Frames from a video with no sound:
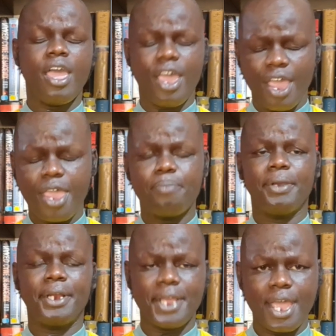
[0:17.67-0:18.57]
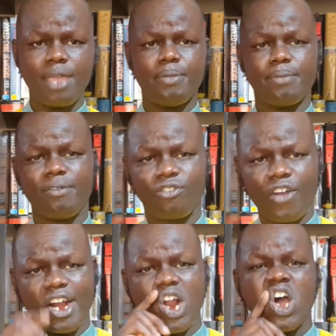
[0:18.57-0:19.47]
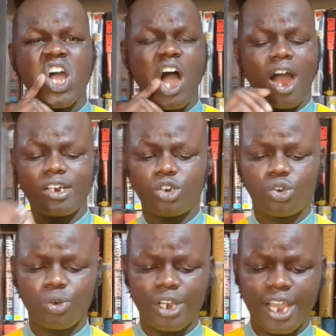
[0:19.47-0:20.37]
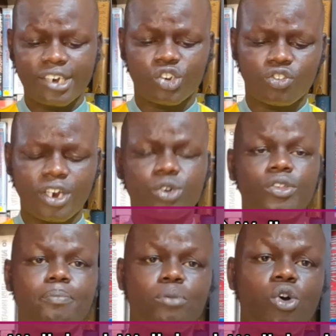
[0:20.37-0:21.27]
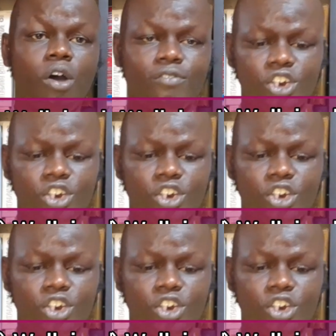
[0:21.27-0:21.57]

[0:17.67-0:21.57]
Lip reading: Amen. Amen. My friend, I want you to get straight to the book of